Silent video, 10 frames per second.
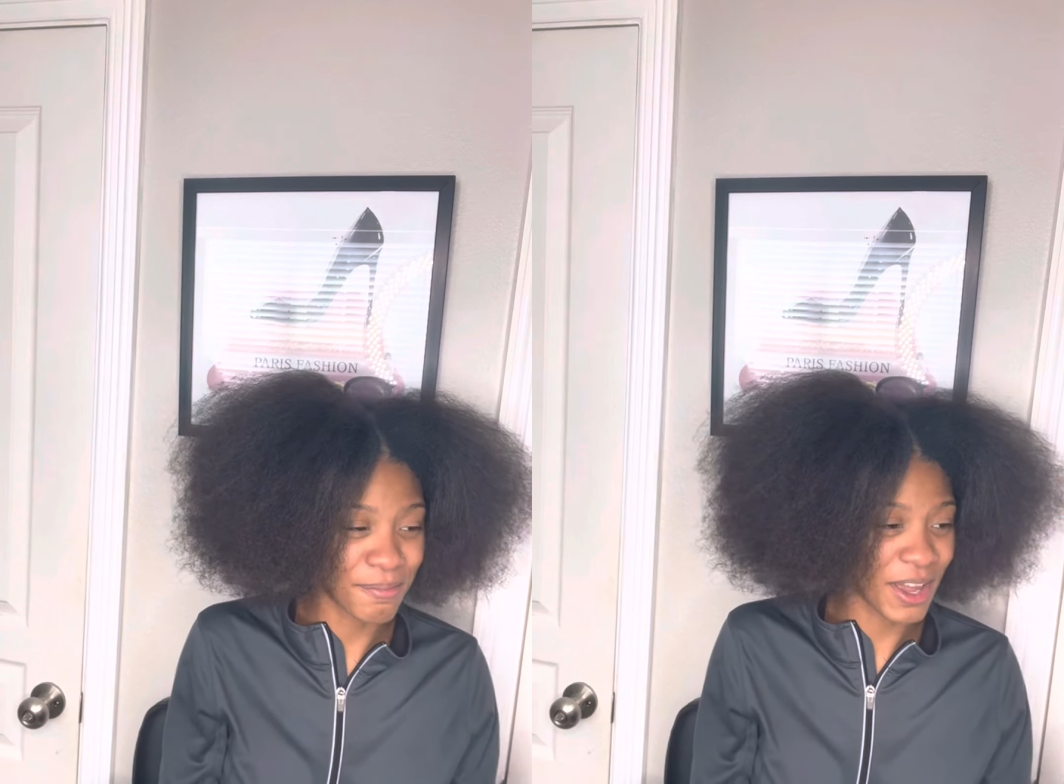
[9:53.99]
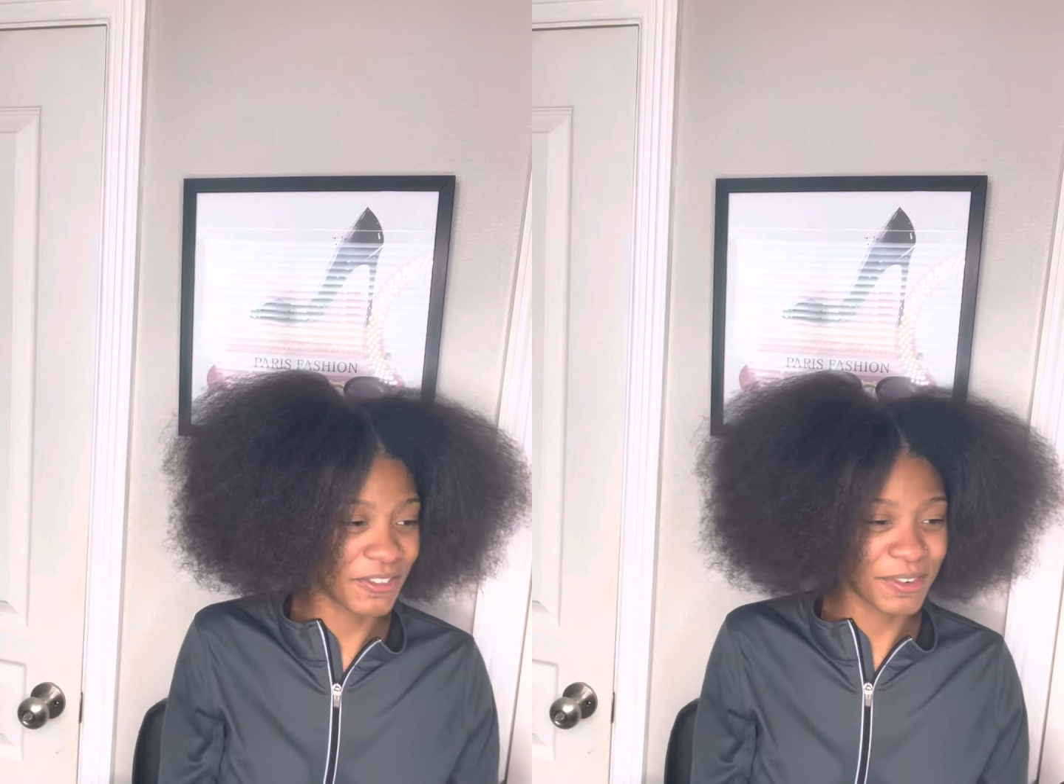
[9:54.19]

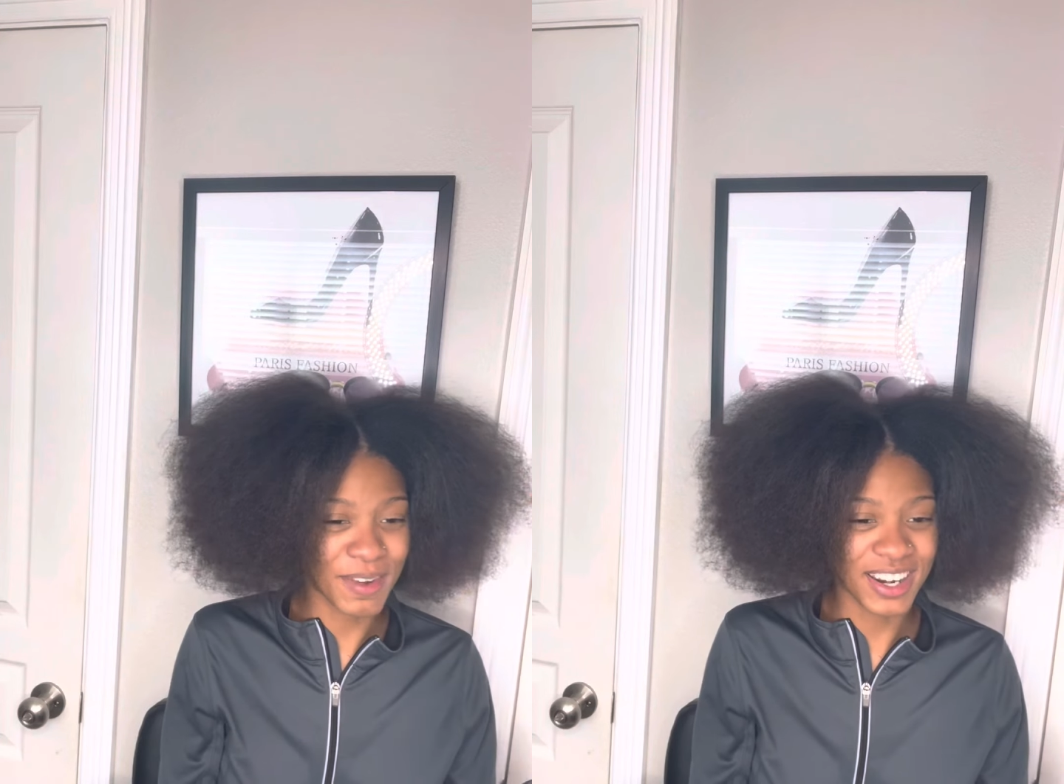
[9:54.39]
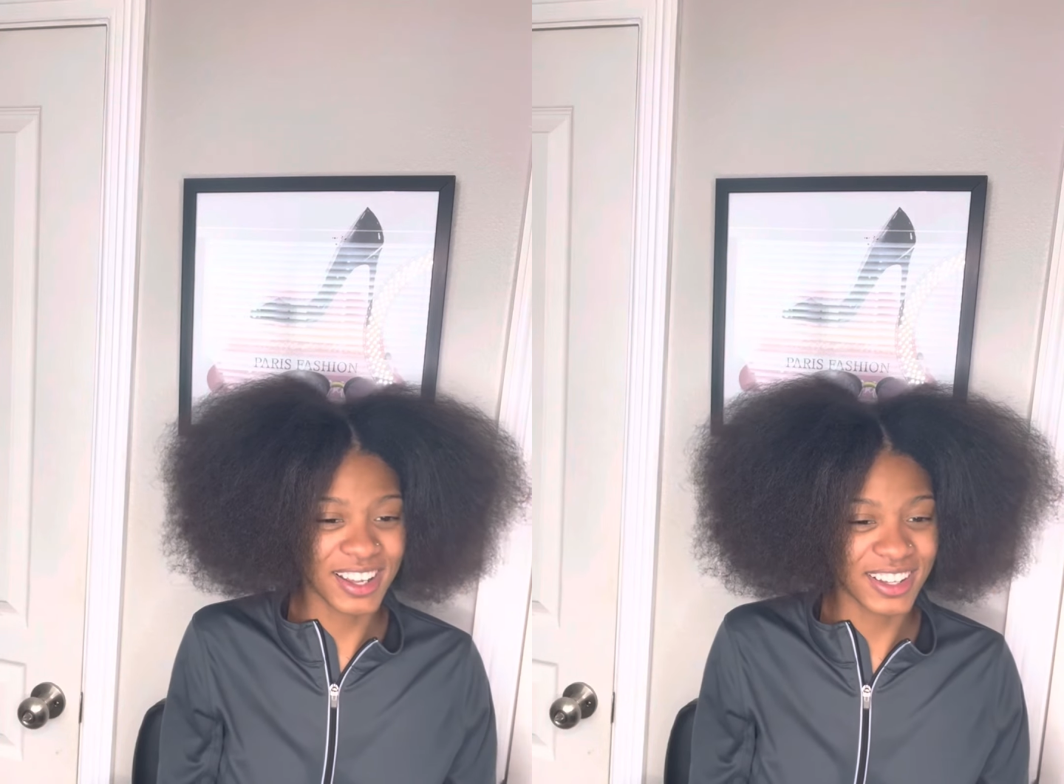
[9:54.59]
pay for
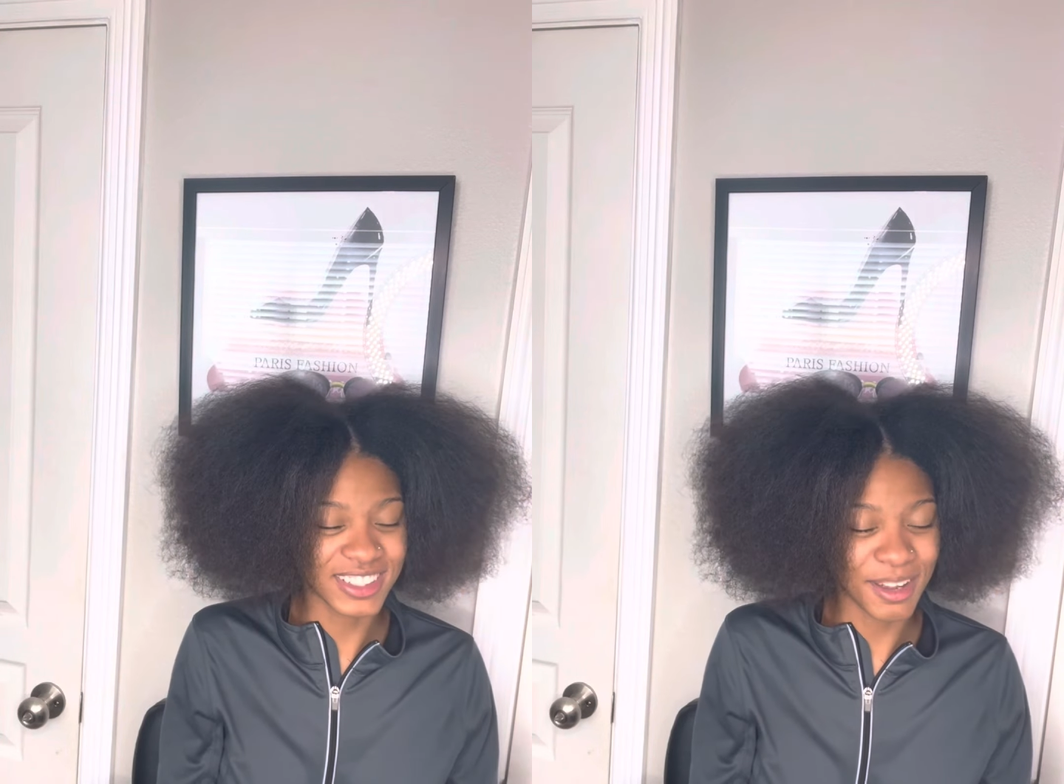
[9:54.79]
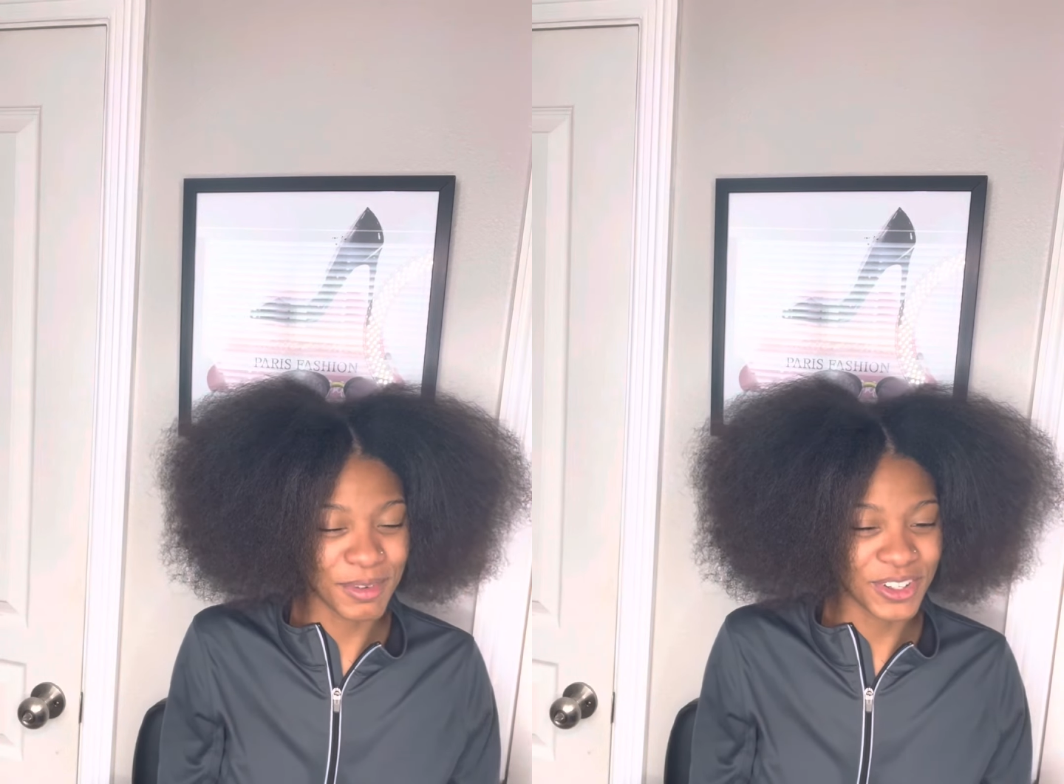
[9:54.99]
my nails,
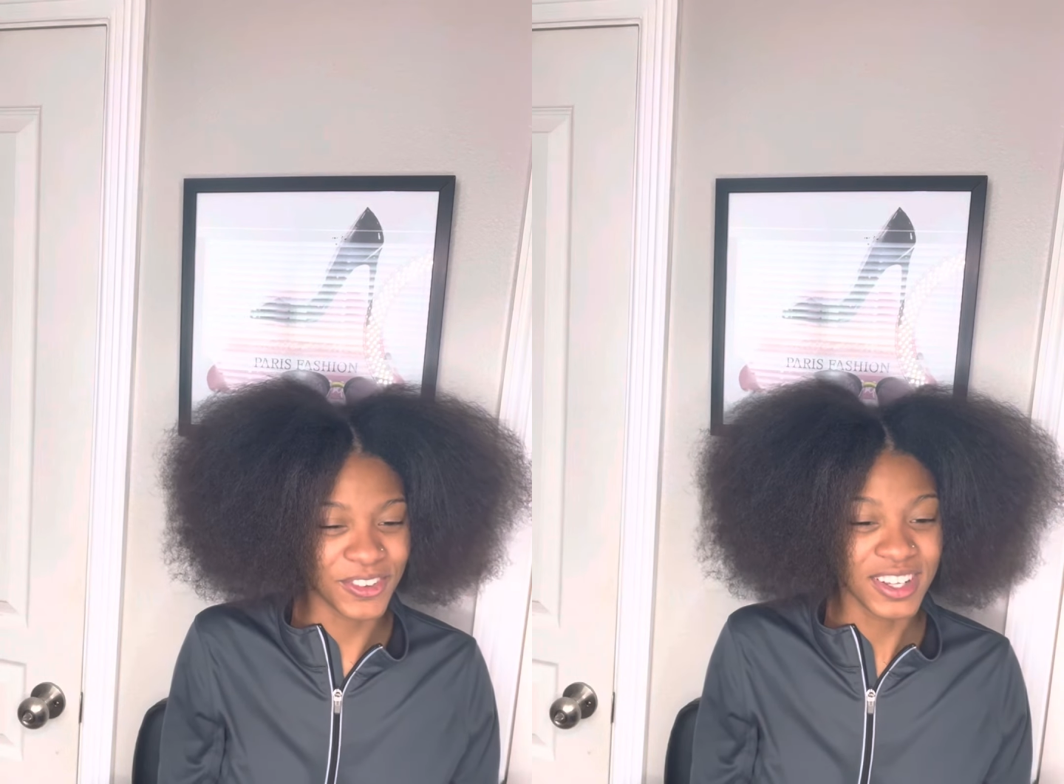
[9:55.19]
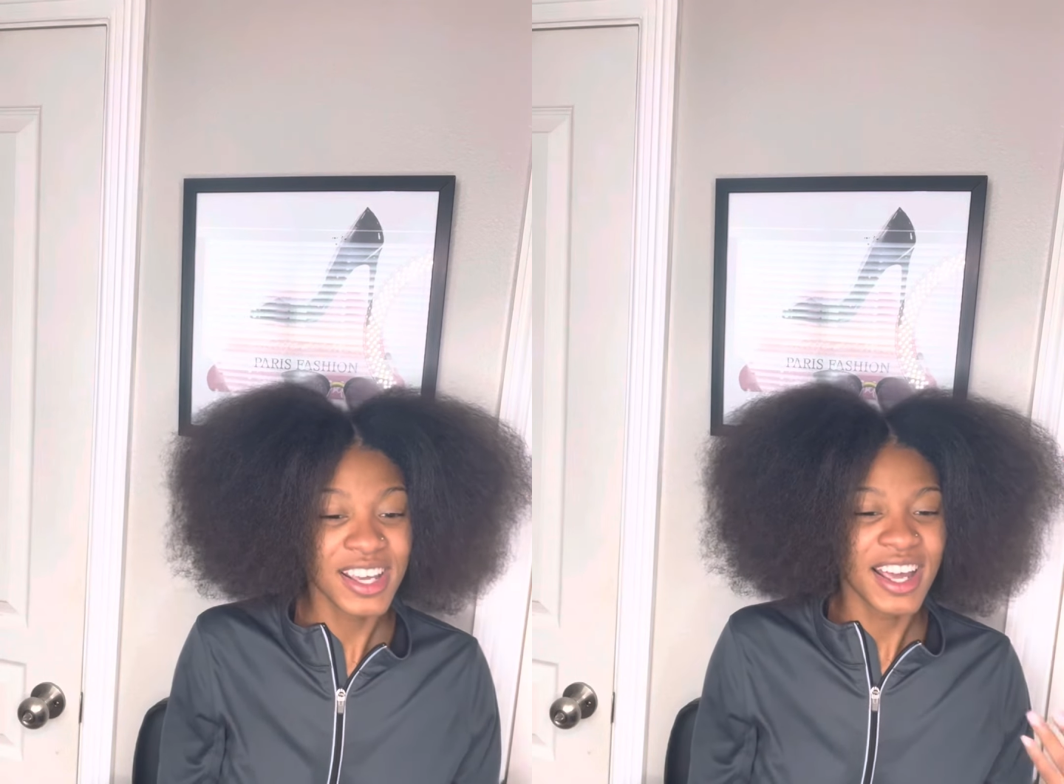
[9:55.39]
I'm gonna do
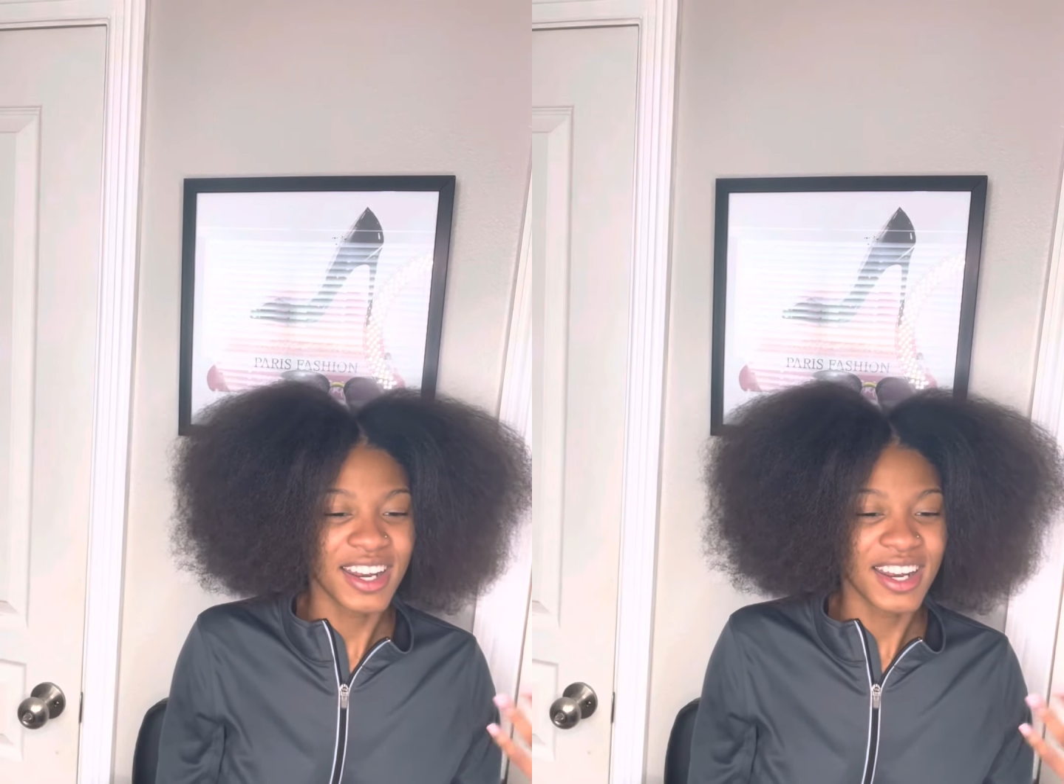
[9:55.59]
it.